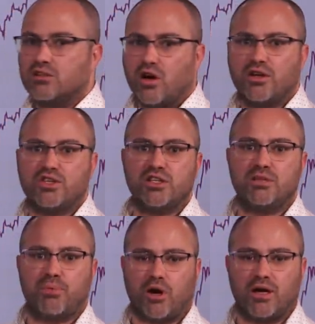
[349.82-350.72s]

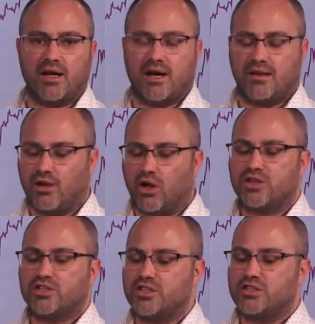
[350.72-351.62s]

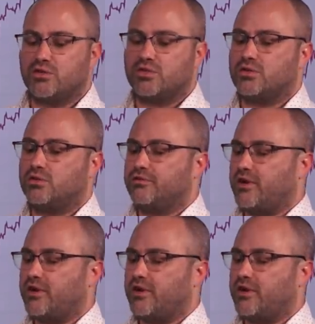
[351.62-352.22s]
largely due to